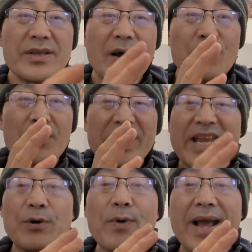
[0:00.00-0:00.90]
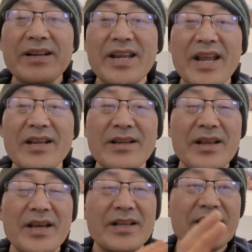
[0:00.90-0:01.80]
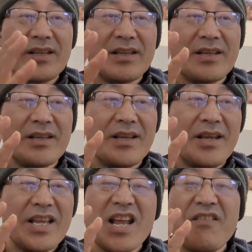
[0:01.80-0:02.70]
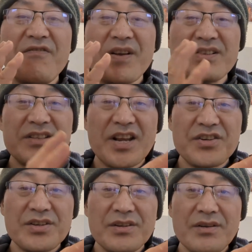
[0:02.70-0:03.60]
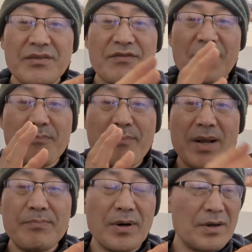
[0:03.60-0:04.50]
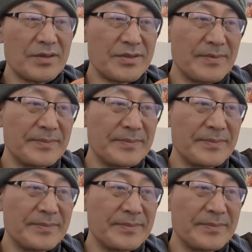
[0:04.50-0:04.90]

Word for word: that will eradicate the infestation from bedbugs.